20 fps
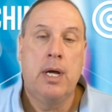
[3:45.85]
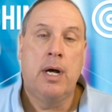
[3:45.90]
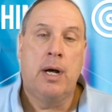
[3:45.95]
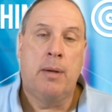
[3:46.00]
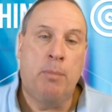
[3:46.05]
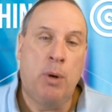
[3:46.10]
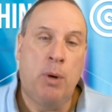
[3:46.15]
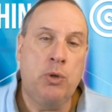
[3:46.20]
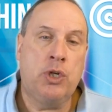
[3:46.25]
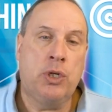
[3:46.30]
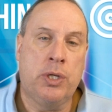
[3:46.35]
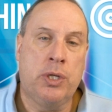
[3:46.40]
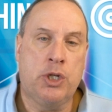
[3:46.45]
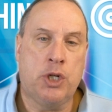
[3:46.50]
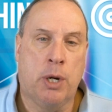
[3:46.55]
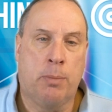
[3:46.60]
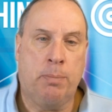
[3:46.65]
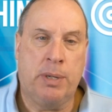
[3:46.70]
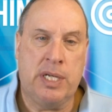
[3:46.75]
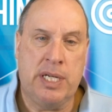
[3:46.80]
Emotional
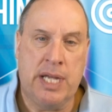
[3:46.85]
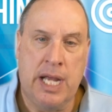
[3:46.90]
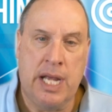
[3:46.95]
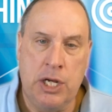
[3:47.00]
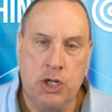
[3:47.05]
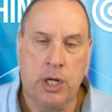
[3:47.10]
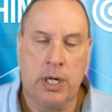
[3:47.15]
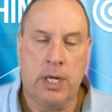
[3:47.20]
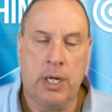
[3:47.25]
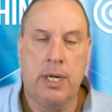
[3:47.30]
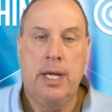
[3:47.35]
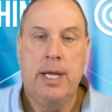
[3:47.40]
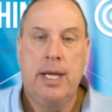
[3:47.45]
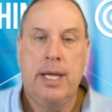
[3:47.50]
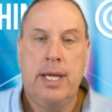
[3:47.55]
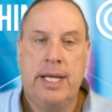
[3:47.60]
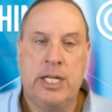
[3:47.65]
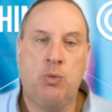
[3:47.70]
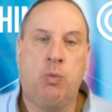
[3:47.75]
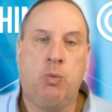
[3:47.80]
interpretation
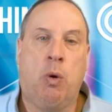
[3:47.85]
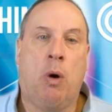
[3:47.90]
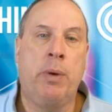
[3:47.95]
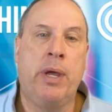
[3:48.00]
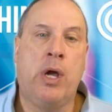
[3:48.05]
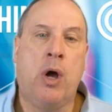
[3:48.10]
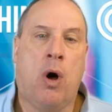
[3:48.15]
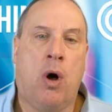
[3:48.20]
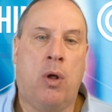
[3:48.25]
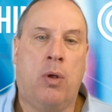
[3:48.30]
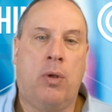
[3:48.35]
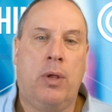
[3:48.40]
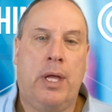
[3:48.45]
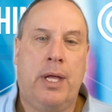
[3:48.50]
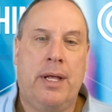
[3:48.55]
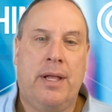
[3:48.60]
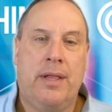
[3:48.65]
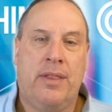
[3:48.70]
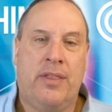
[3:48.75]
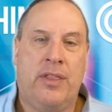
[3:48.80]
is what we call
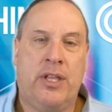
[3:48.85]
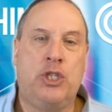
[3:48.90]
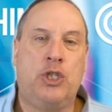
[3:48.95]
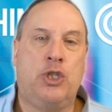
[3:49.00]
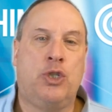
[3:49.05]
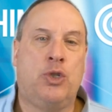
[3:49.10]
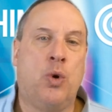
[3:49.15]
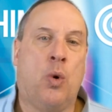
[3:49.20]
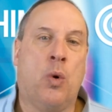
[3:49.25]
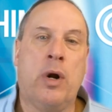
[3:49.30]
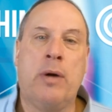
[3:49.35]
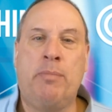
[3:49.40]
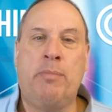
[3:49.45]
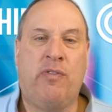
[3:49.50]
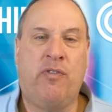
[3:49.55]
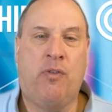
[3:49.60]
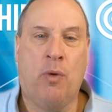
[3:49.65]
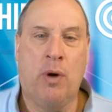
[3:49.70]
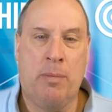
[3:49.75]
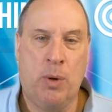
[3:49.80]
the storm
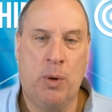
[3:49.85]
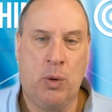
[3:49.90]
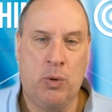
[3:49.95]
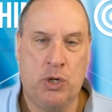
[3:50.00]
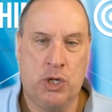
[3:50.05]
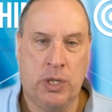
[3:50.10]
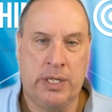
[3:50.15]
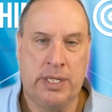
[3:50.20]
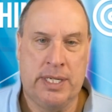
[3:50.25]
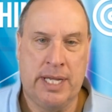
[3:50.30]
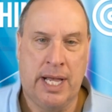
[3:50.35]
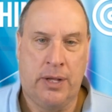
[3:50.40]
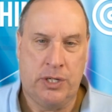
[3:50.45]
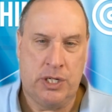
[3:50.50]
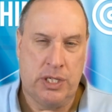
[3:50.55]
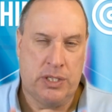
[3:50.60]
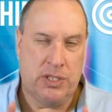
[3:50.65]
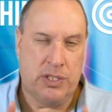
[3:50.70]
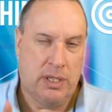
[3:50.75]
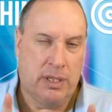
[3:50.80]
before emotional
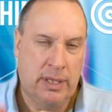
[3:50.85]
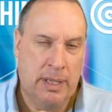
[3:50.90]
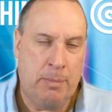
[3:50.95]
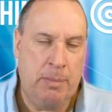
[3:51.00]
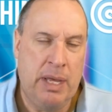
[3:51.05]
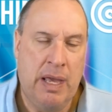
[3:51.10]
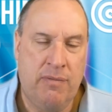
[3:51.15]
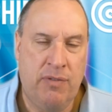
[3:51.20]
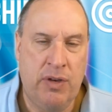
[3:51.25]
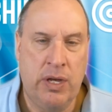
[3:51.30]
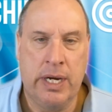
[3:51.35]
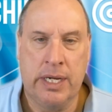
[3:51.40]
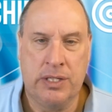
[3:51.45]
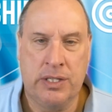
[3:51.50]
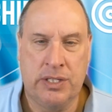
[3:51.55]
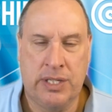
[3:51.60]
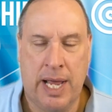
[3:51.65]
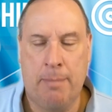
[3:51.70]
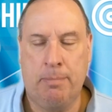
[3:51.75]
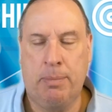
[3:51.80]
intelligence. Let me give you an
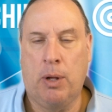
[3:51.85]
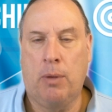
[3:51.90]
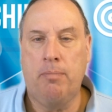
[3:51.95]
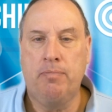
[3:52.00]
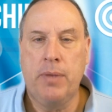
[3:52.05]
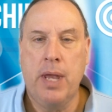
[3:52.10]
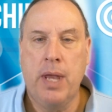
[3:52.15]
example.